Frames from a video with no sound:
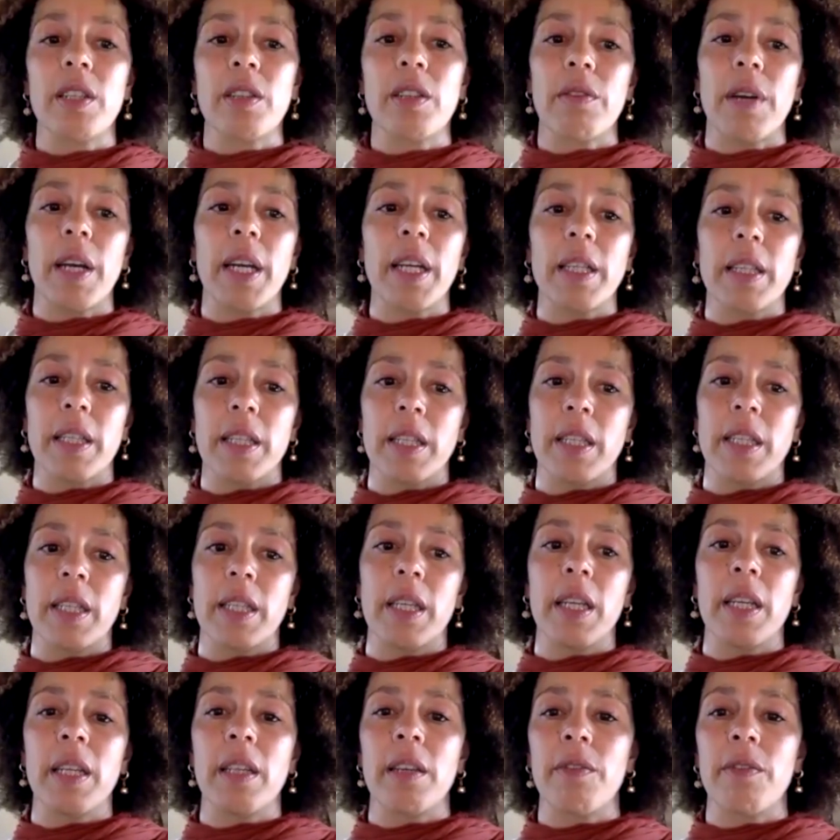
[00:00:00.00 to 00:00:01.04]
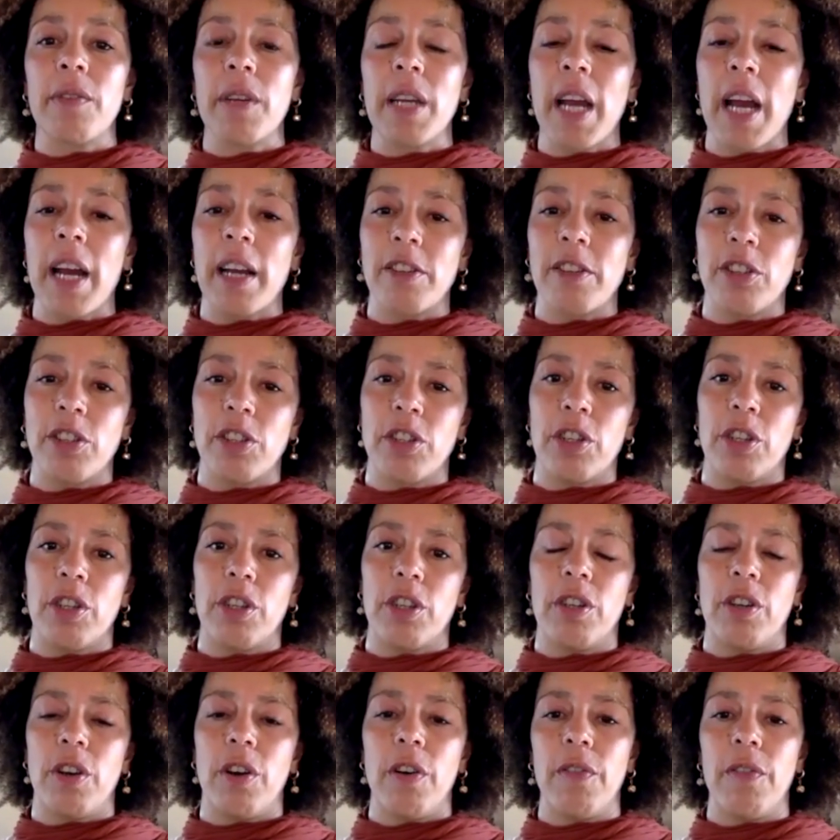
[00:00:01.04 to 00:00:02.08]
great to see the
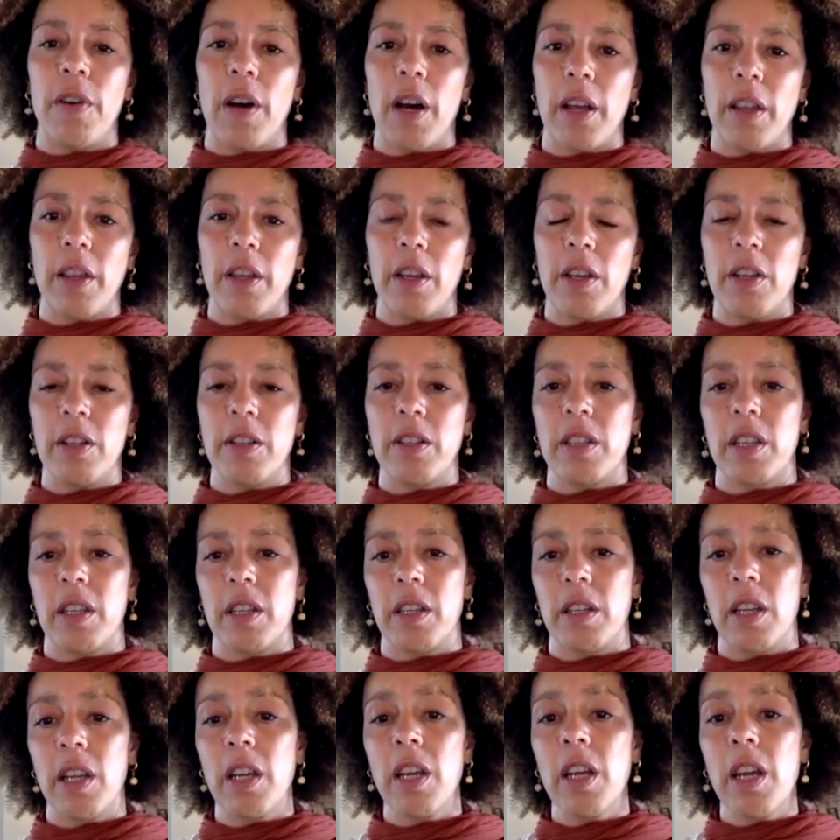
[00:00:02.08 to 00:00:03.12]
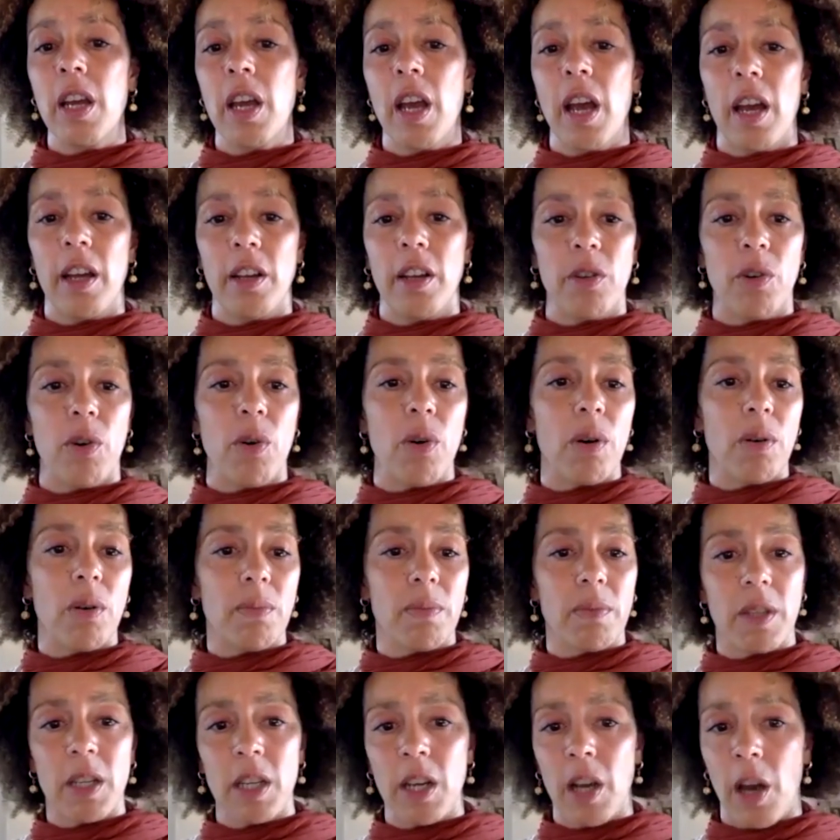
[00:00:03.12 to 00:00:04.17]
reaction of others and
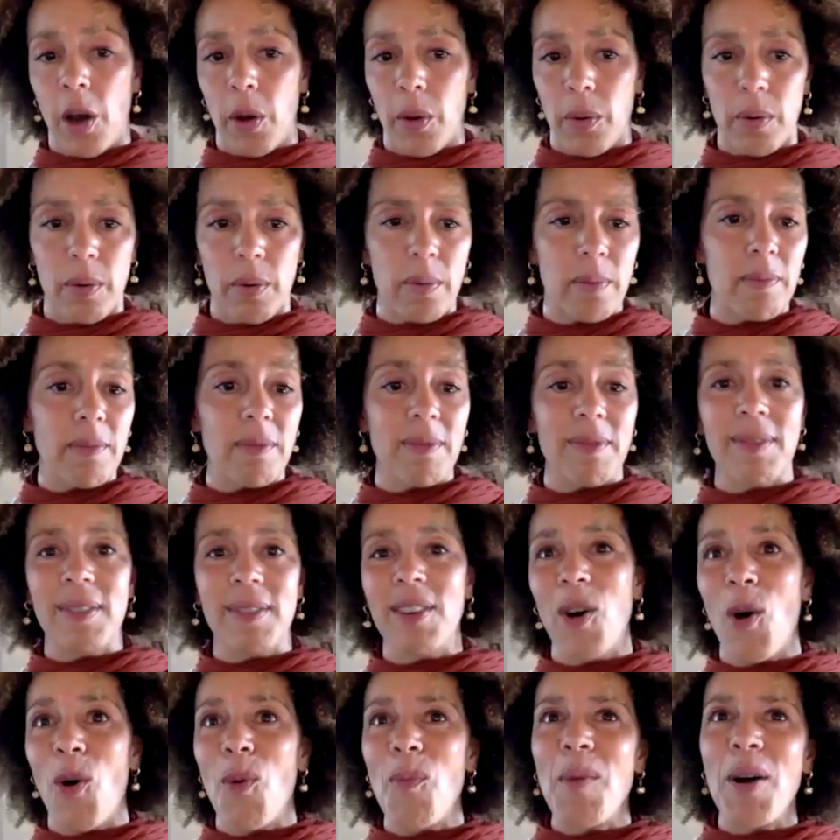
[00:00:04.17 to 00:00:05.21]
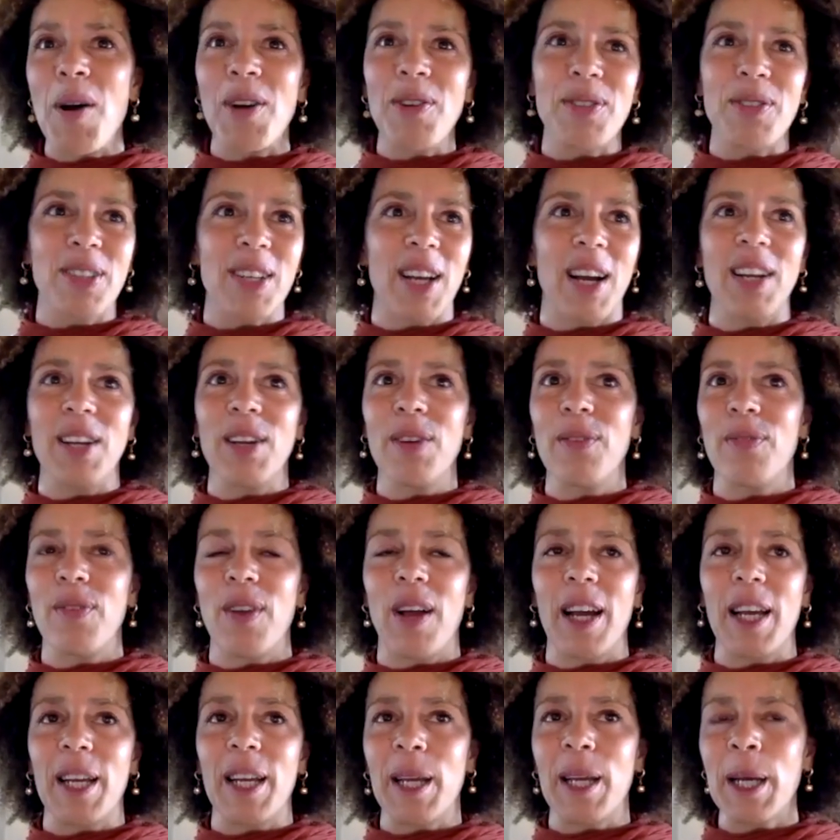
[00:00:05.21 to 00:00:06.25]
you know, almost kind of
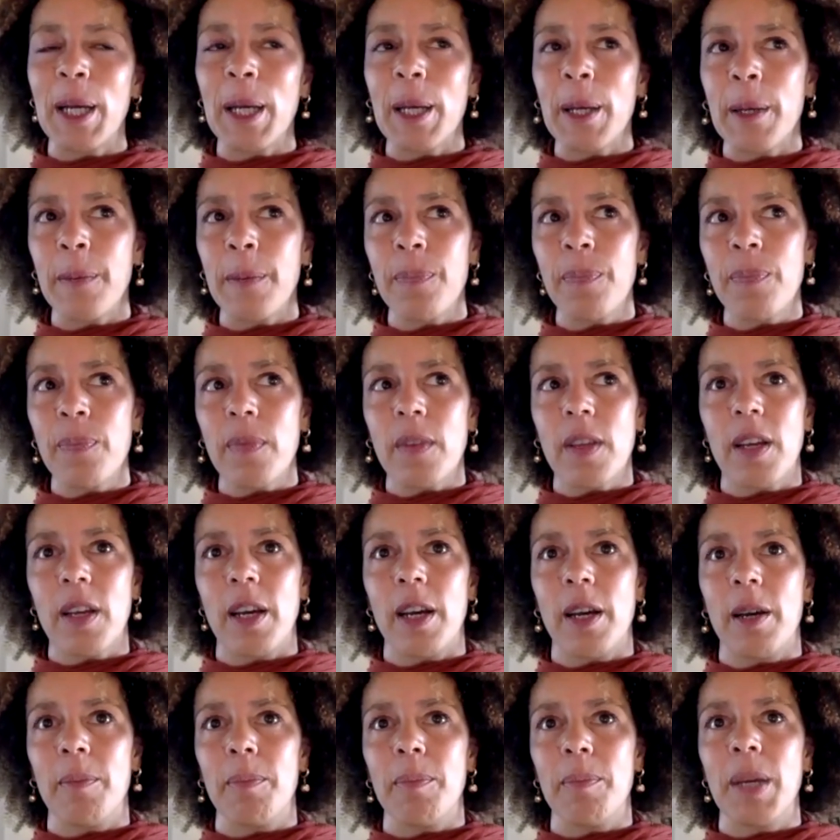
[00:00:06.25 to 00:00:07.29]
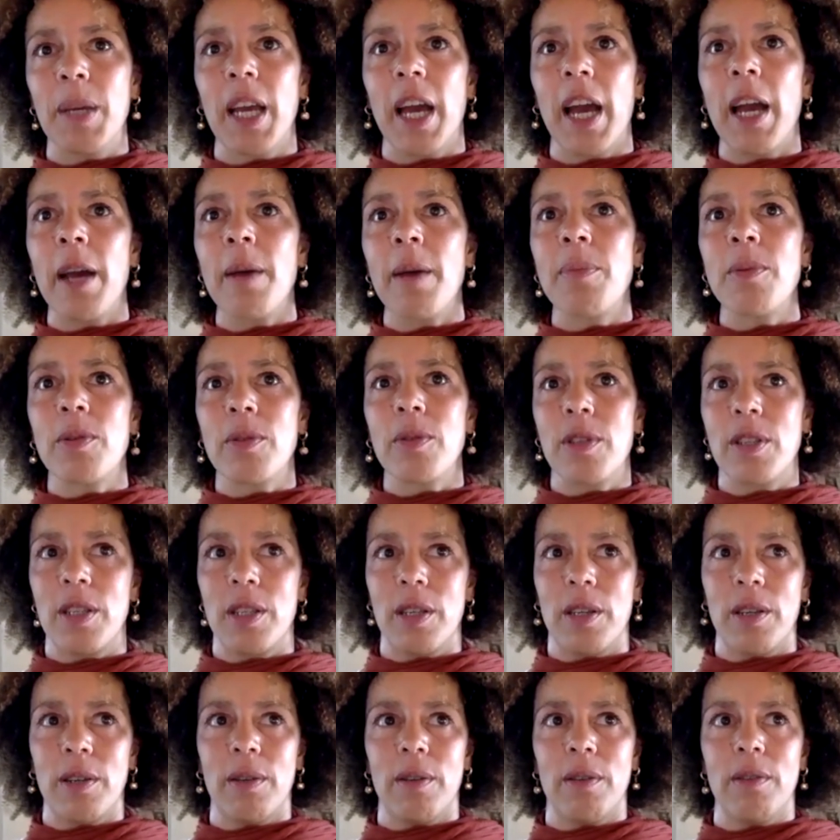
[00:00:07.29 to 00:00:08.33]
like be able
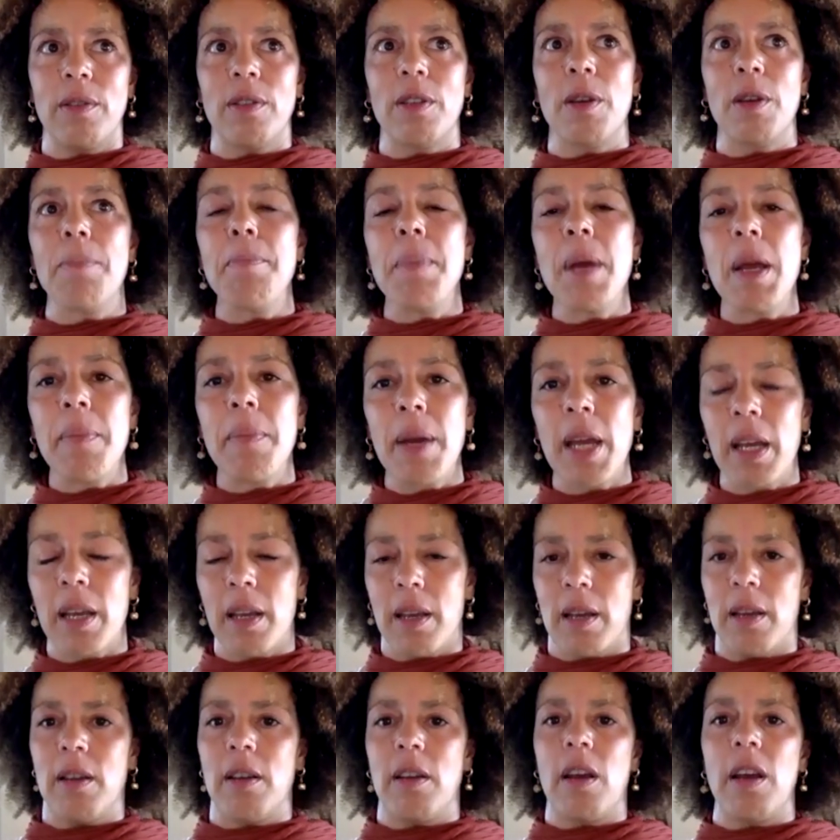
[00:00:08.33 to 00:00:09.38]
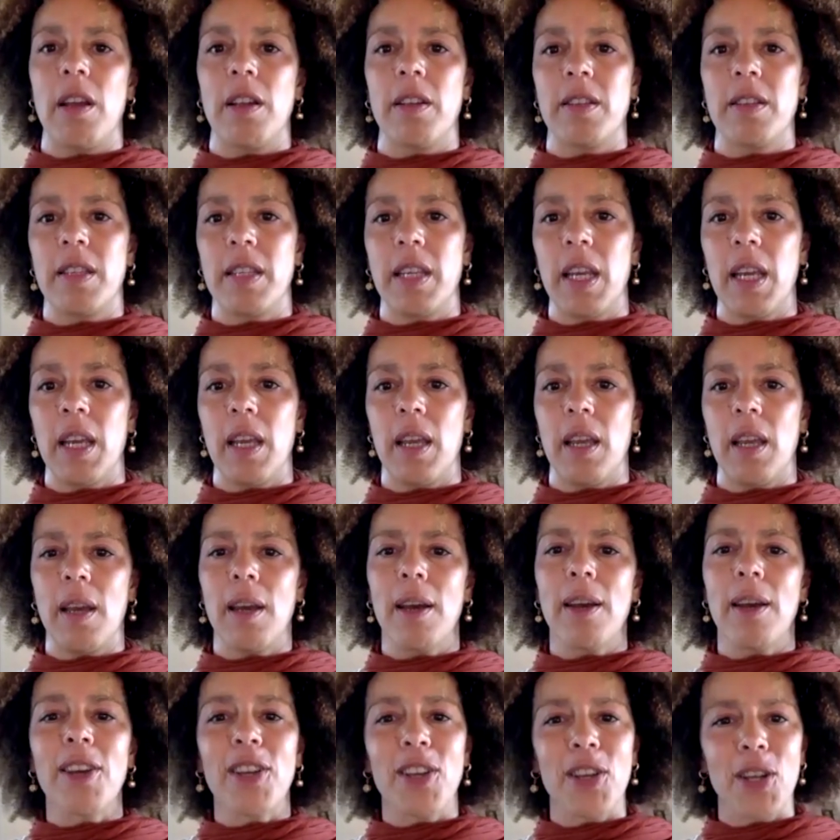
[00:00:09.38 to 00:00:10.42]
to mimic and see,
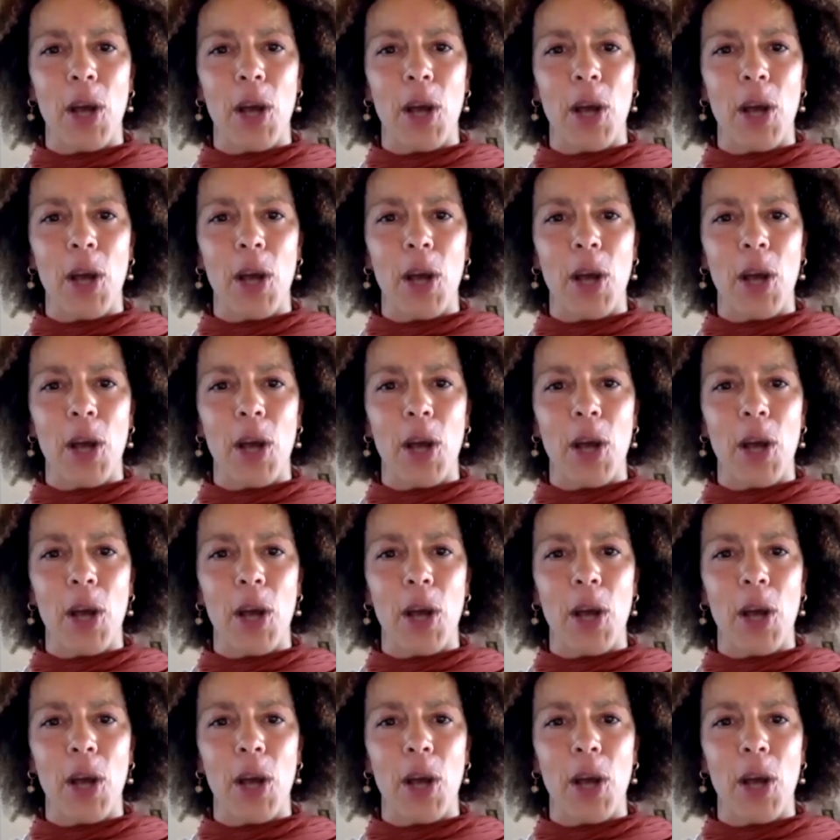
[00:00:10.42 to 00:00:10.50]
you